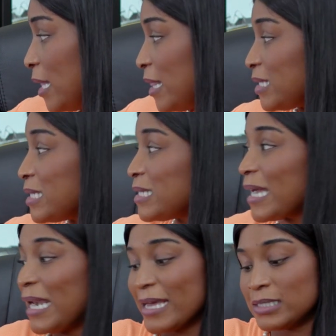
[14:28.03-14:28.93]
This is a
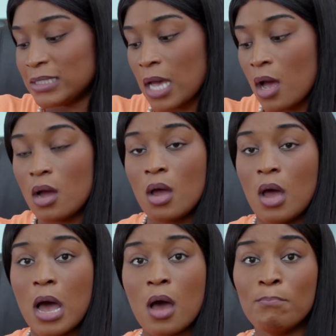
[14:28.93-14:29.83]
cleanser.
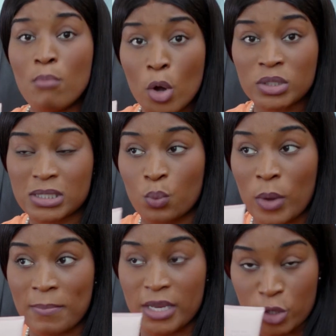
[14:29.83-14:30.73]
Most
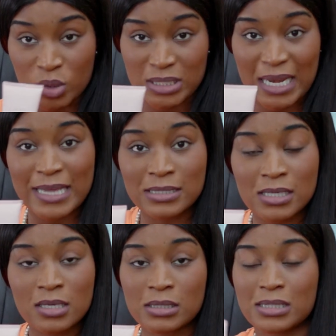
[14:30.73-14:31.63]
women use
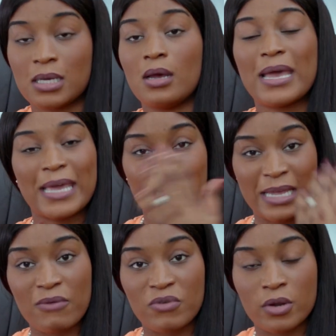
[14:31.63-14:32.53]
cleansers to, again,
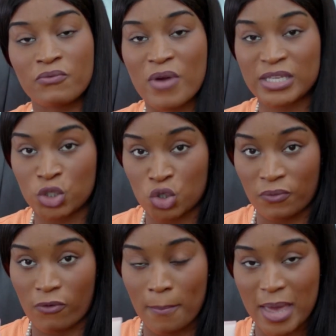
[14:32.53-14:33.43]
get rid of residue
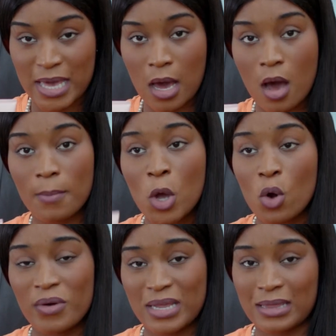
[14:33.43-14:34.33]
from makeup
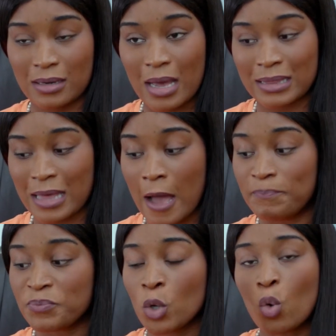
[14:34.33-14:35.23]
or anything like that.
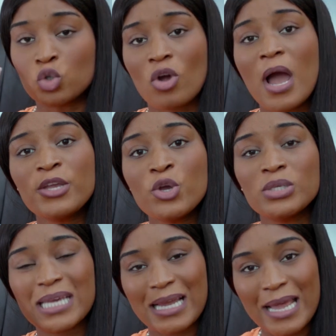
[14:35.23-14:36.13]
Try and
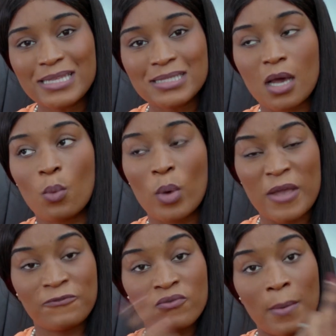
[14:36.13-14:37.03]
use a cleanser
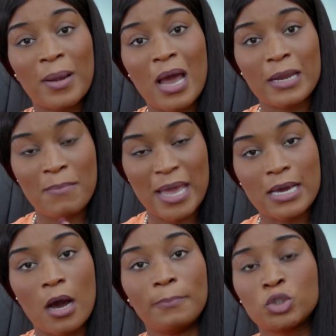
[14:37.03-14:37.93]
if you've applied
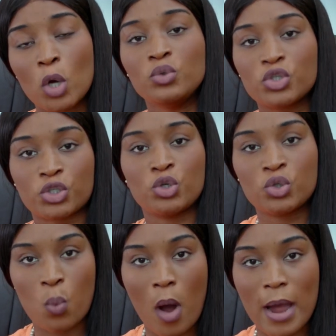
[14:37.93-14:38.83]
makeup. Don't just
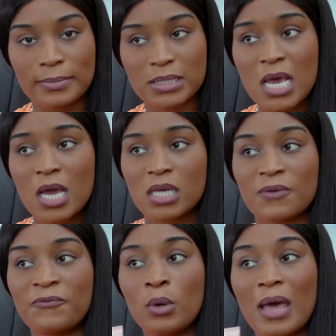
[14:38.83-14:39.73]
use wipes, because I
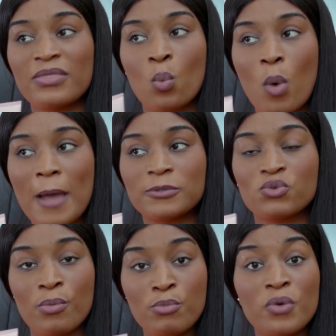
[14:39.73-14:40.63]
feel like the wipes
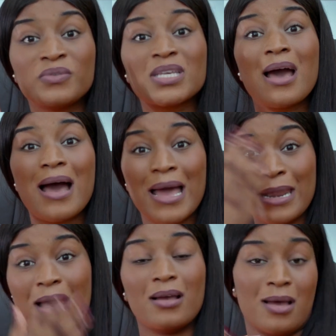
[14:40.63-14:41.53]
removes
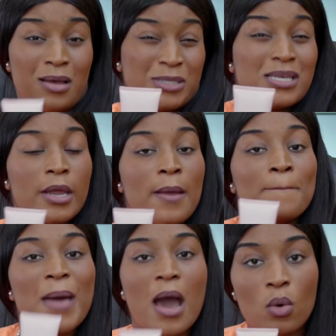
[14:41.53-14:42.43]
a certain
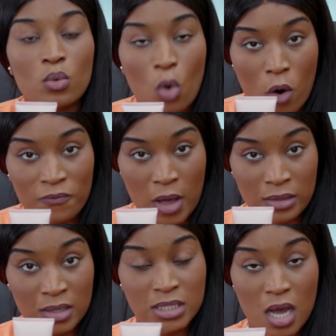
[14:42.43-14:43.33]
amount of
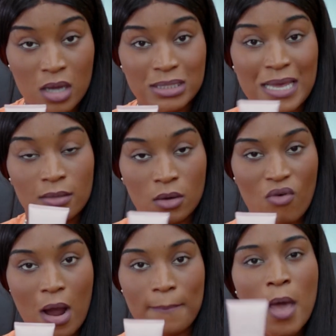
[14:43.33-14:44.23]
the dirt and the
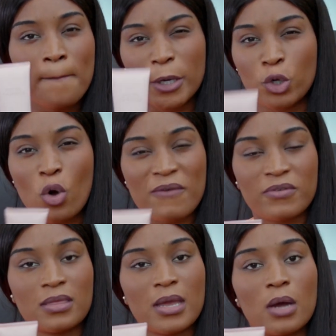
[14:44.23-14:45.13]
grime, but not
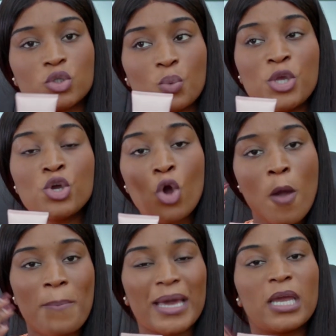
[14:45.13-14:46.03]
everything else. So when you
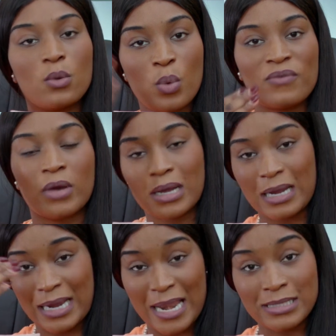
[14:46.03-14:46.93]
go back in with a
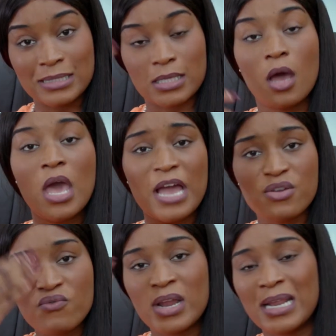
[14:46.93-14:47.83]
cleanser and
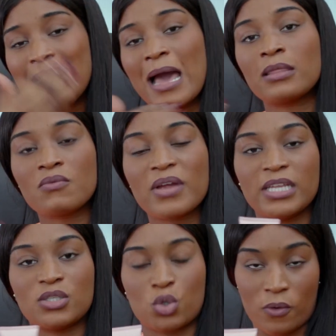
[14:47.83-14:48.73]
you really lather it
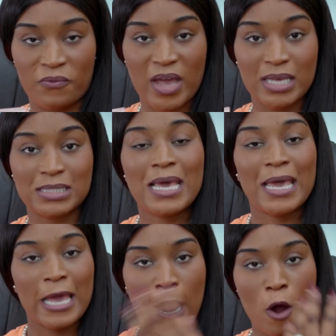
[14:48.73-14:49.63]
into your face,
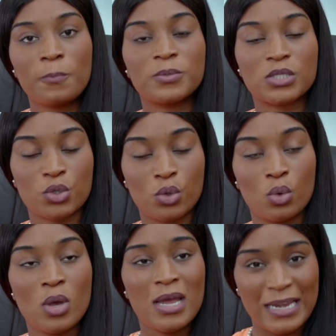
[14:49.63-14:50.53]
it helps
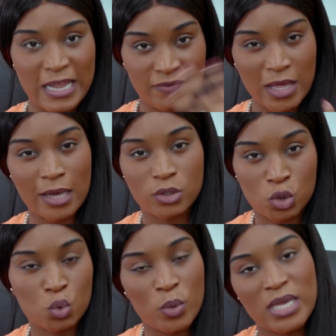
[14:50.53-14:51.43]
to leave that
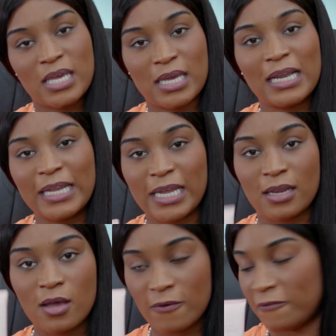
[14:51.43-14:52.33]
squeaky
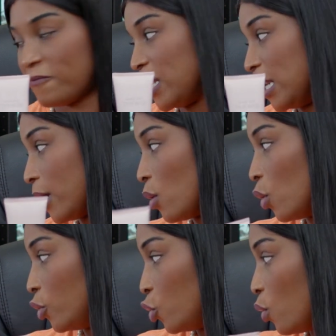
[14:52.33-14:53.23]
clean feeling
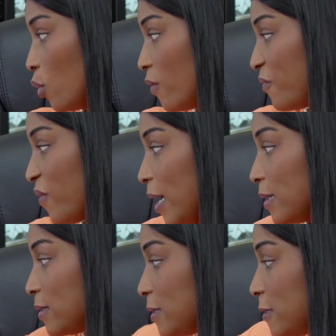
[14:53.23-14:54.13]
on your
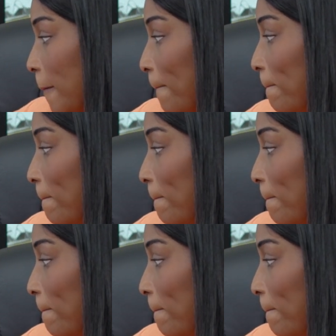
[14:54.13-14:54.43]
face.